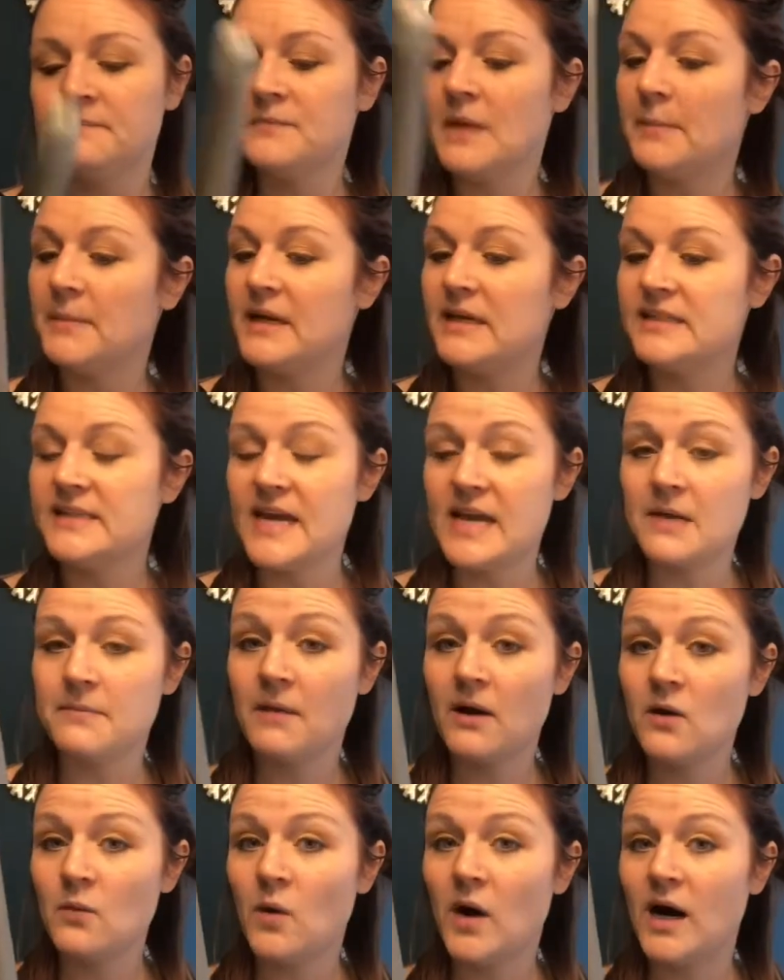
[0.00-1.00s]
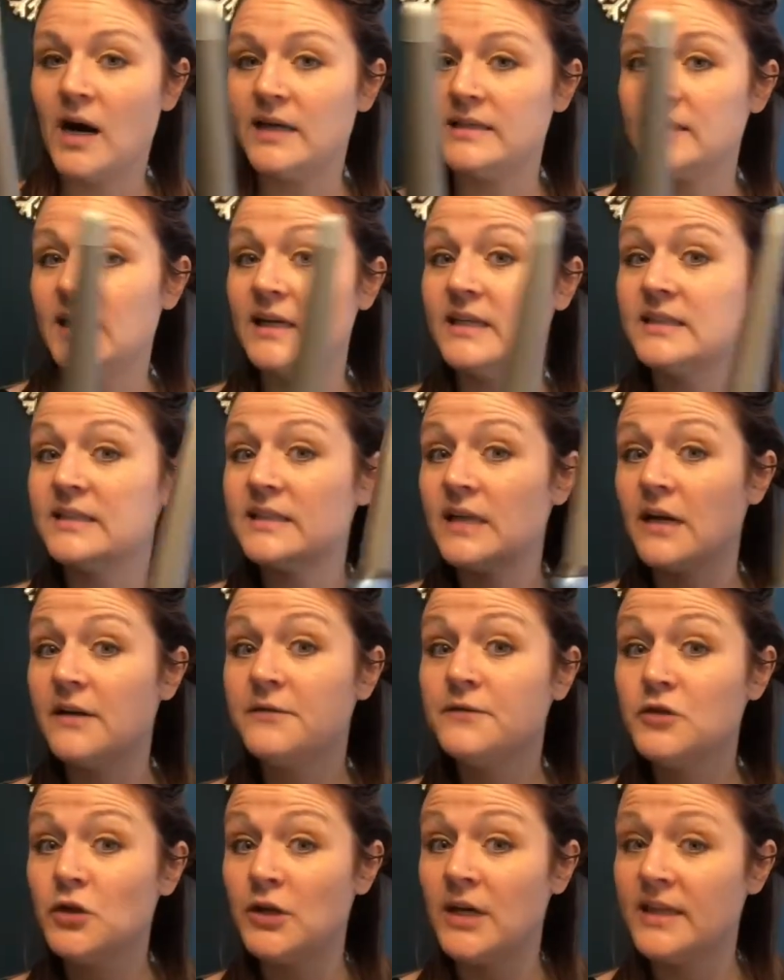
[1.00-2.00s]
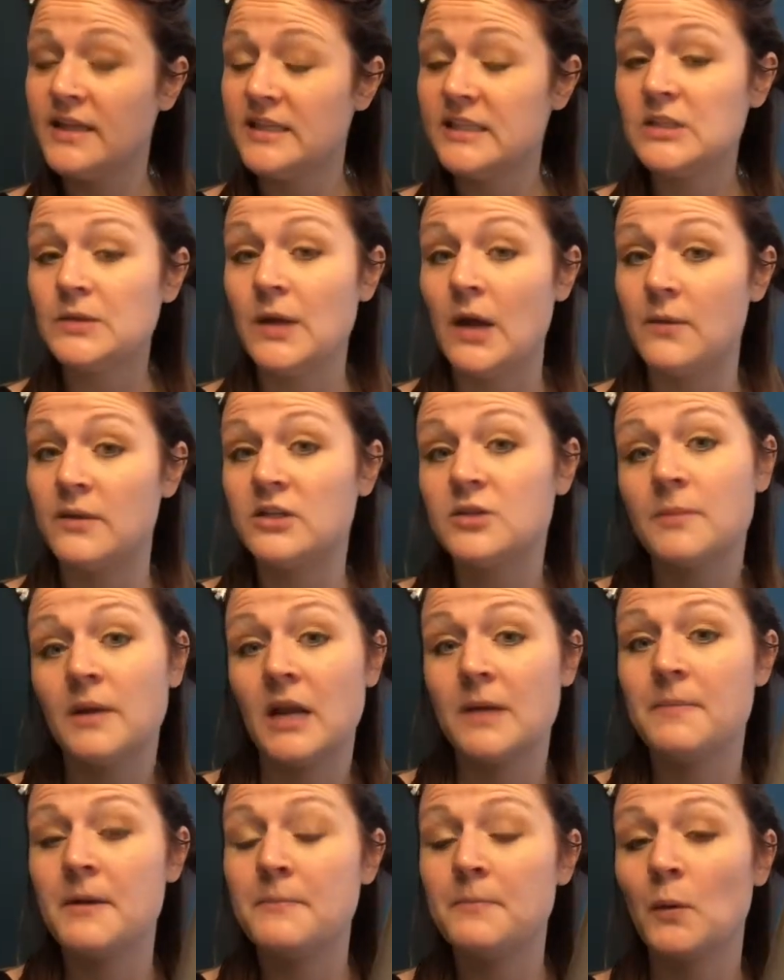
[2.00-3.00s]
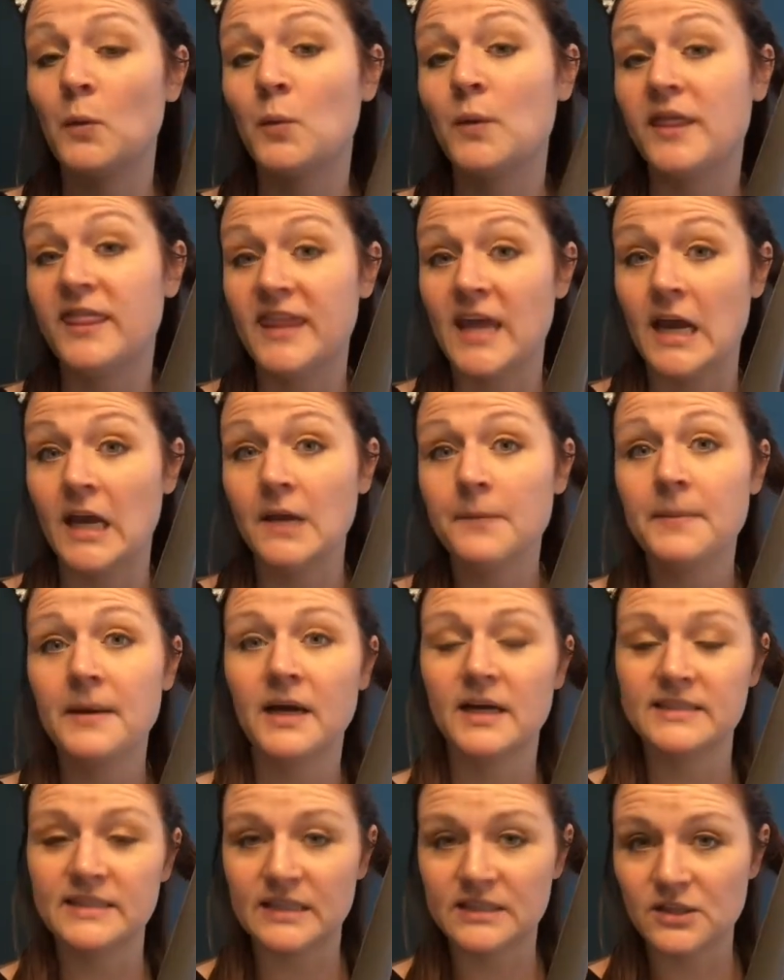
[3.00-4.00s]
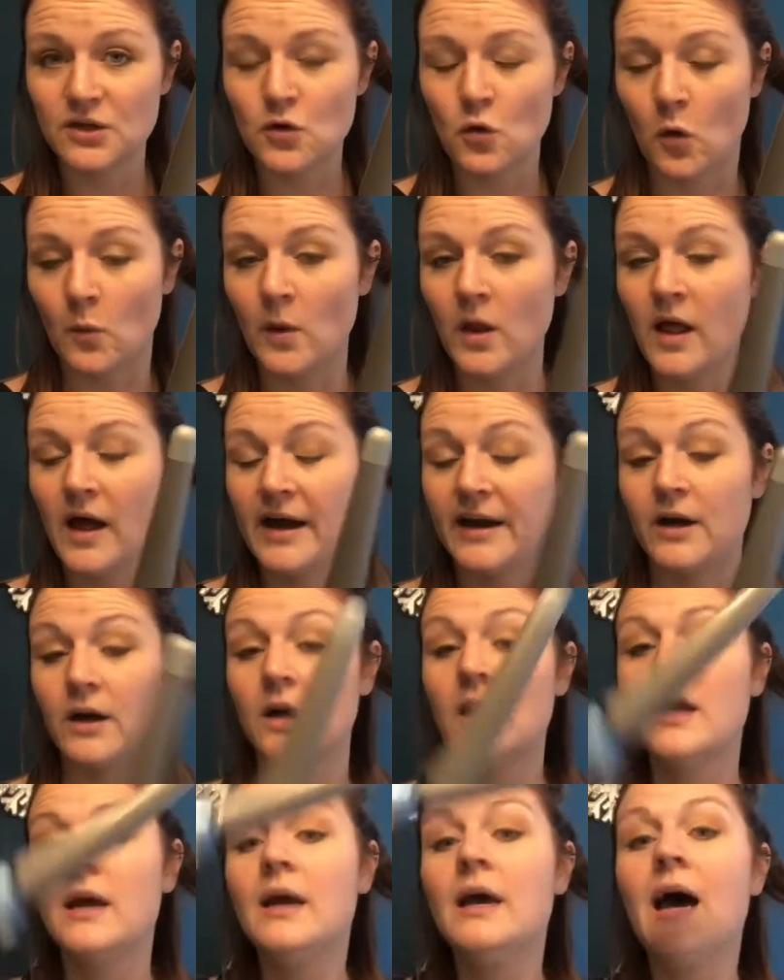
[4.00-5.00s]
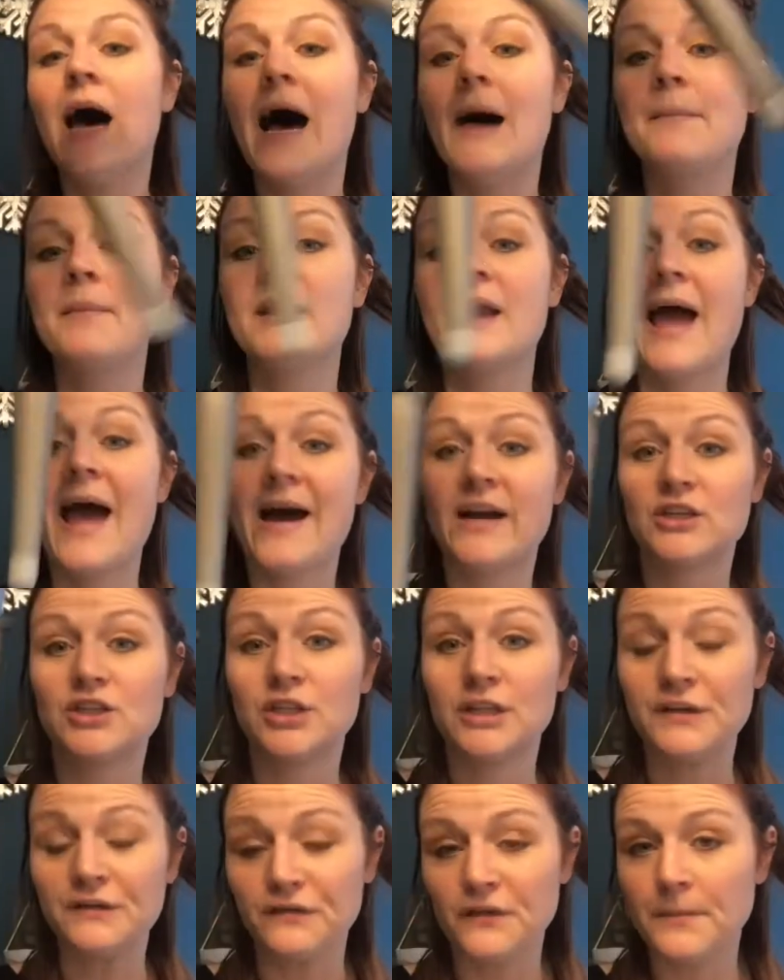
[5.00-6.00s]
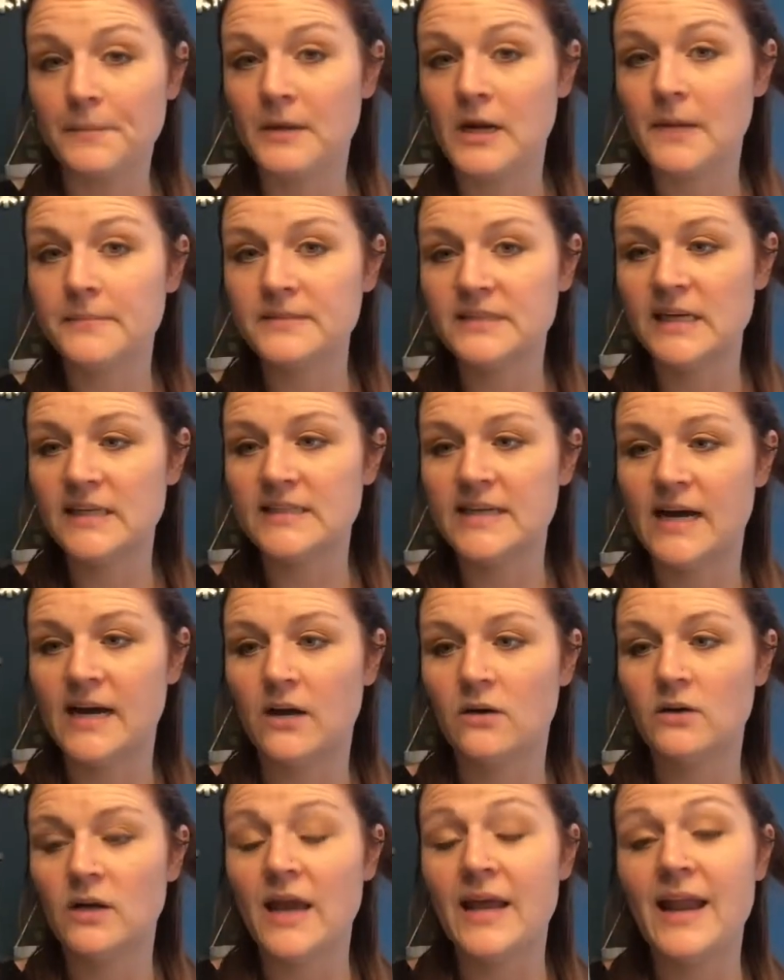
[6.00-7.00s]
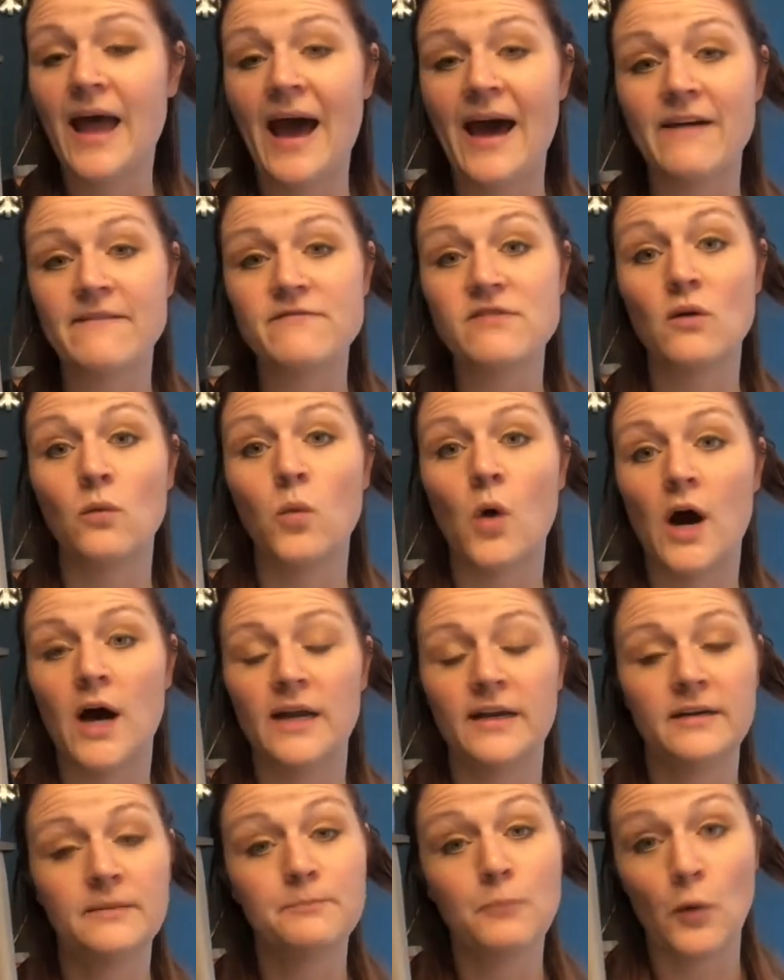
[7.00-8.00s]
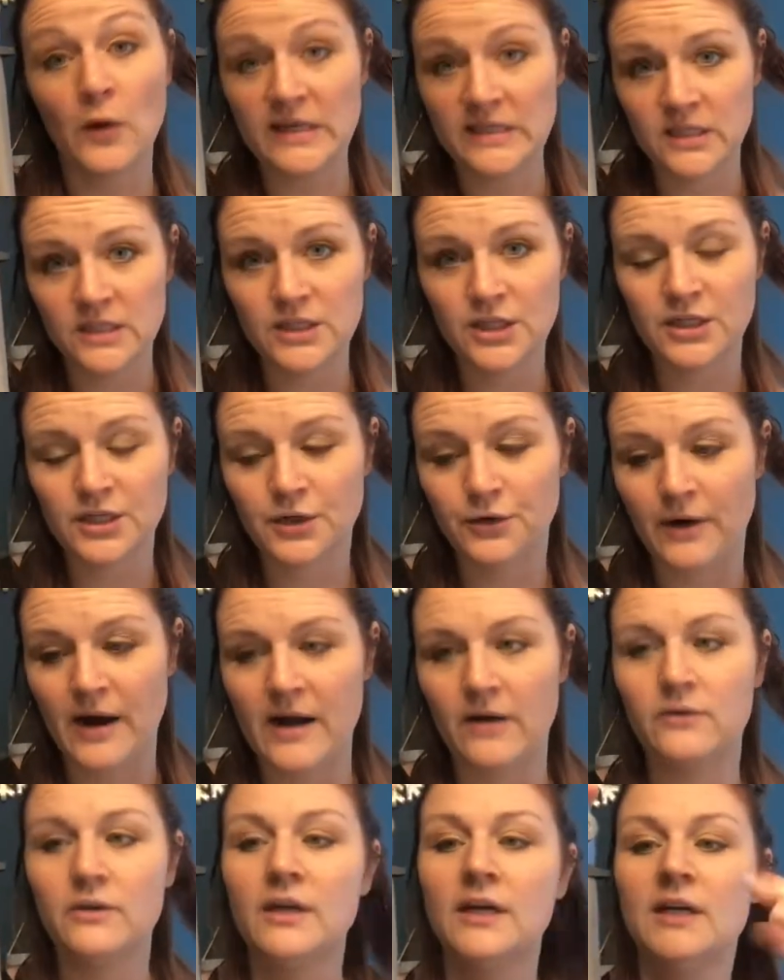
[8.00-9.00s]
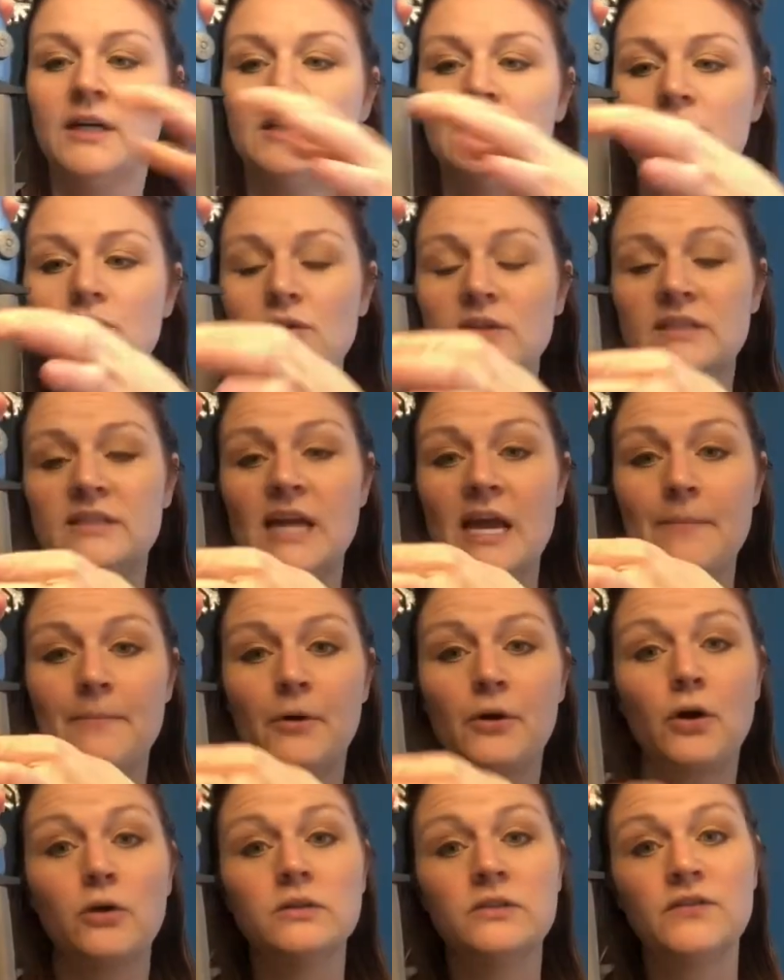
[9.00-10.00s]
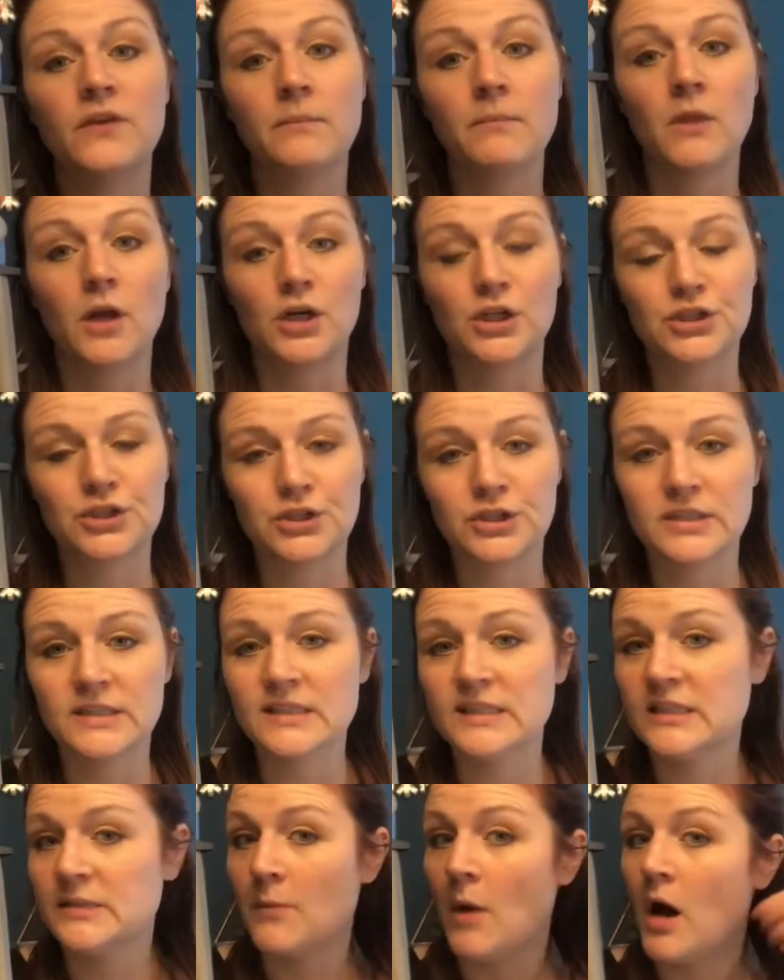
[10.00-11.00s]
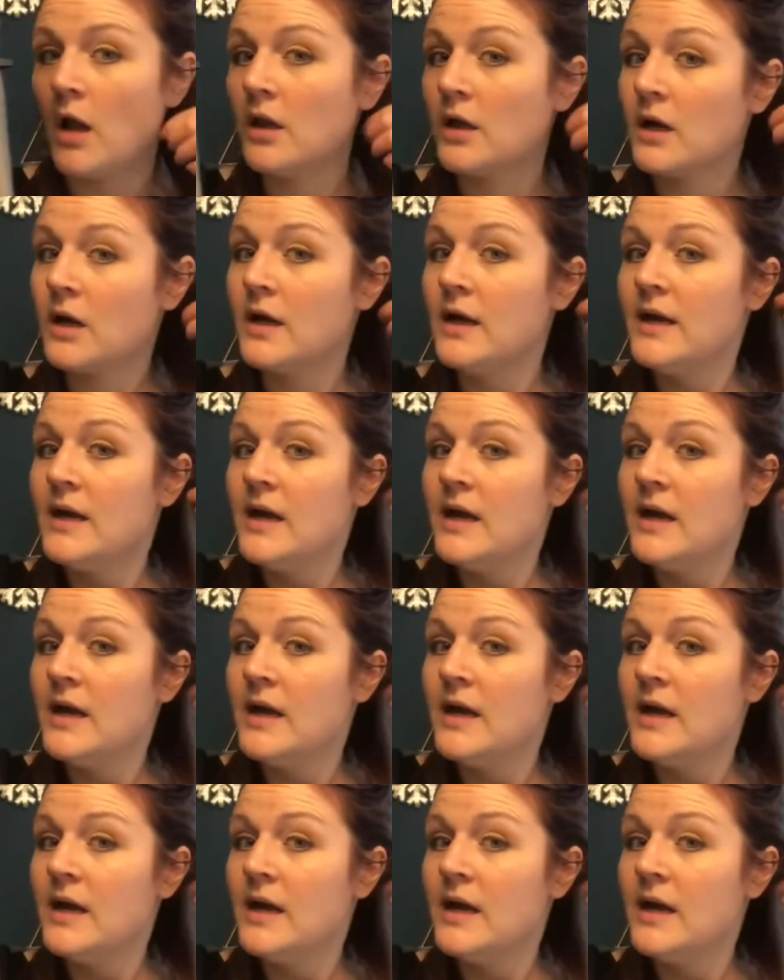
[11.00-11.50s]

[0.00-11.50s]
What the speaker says: I'm going to take my wand, and instead of doing it this way, which many people would think because that's a normal iron, I'm going to actually flip it upside down and have the wand pointed to the ground so the taper goes from larger to smaller.